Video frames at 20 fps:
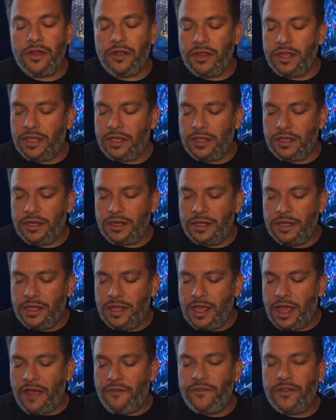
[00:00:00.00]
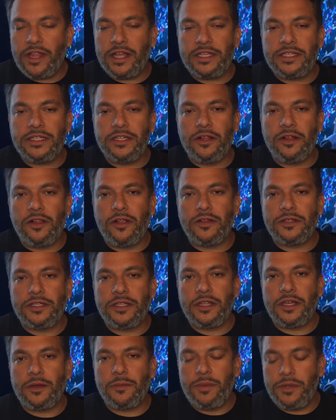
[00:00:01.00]
He could. I feel like it's a little closer than
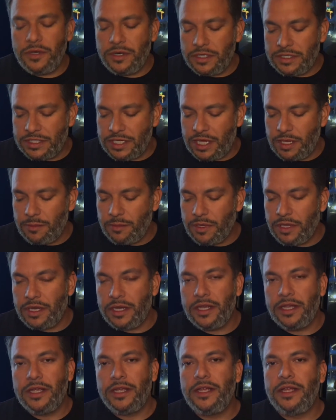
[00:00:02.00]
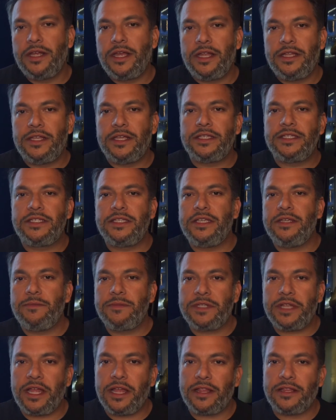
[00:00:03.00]
the computer saying, but it does seem
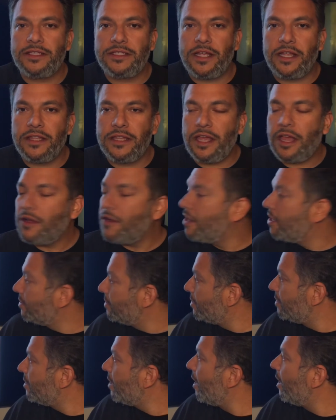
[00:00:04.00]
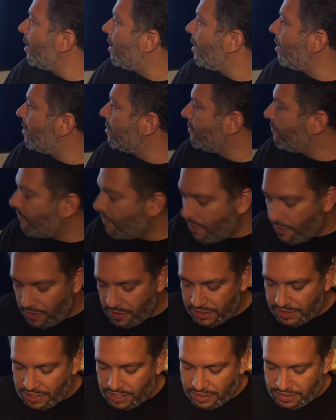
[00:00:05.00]
like Santiago has a slight edge if I were to
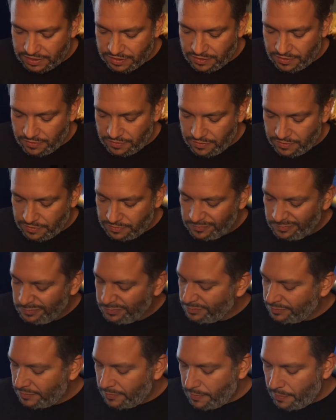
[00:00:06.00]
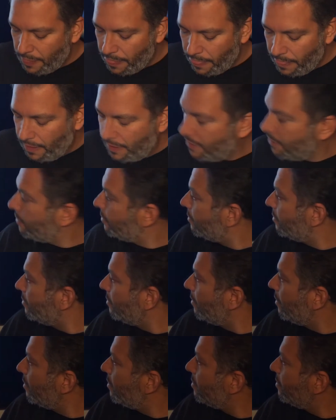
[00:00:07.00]
say so. So
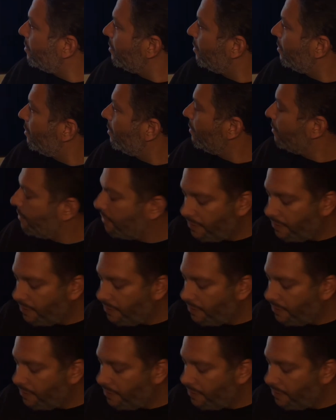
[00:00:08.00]
let's see here.